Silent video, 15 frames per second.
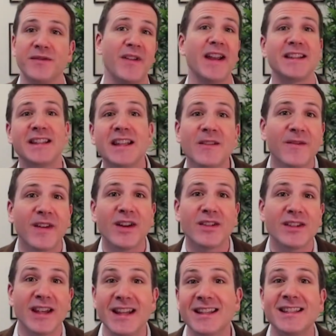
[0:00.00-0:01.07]
vaccine
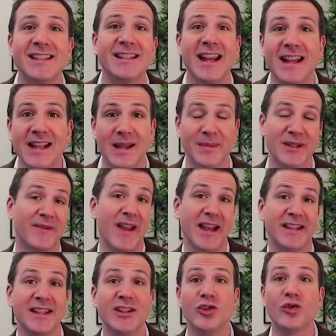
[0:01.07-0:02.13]
fairs in stadiums,
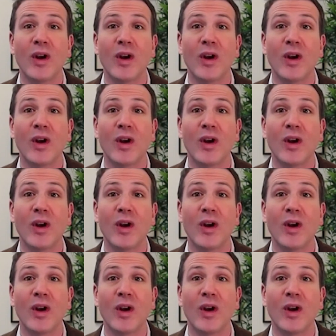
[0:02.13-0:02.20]
vaccine